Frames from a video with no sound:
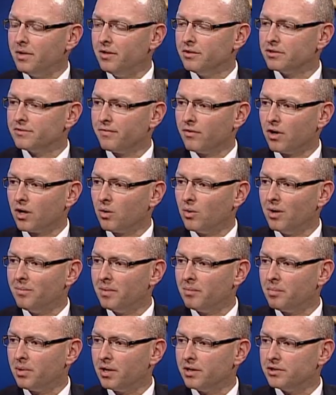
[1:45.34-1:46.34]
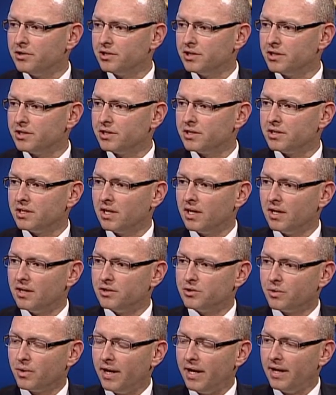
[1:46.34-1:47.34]
be used for equipment purchase,
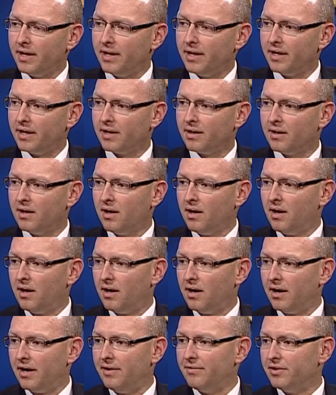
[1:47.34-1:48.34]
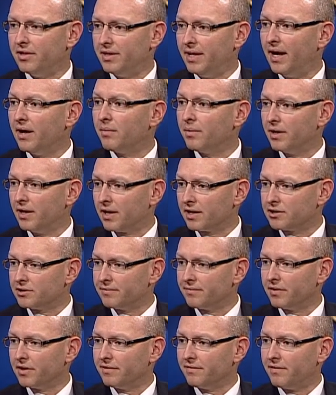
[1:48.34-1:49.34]
training, even debt
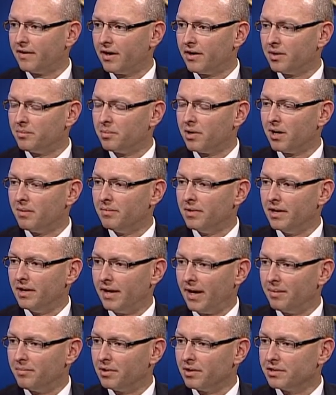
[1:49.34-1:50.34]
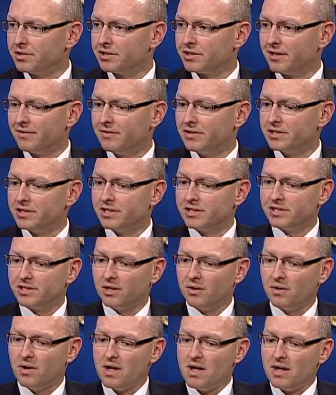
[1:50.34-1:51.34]
reduction for the fire department and ambulance services.
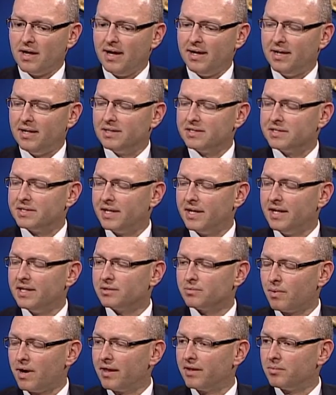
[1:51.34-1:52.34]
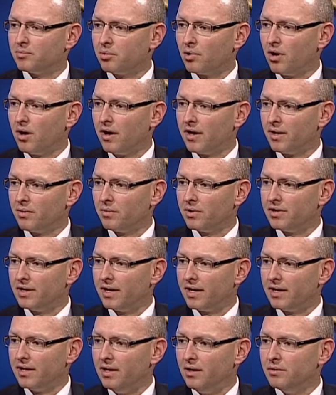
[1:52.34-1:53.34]
So it is rather broad in what
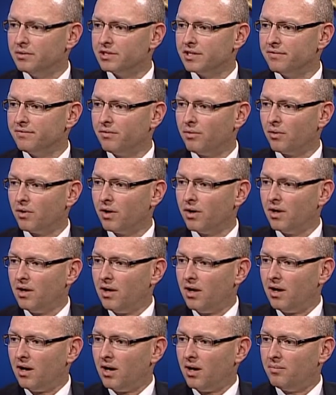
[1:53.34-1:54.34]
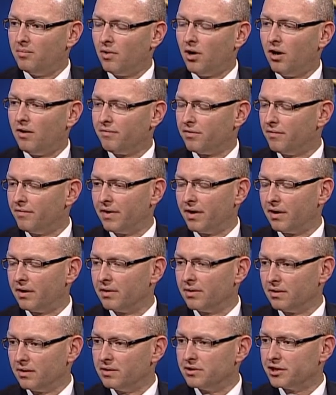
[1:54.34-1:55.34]
they can use it for, all for
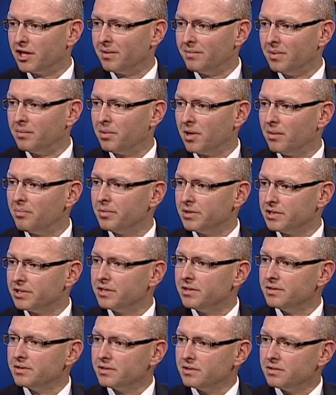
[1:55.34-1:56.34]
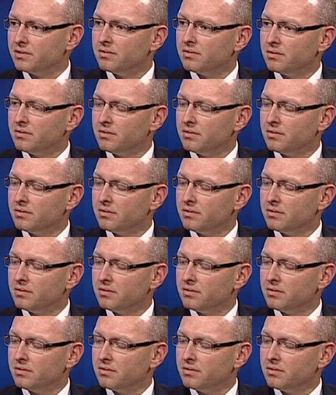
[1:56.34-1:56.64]
very legitimate purposes.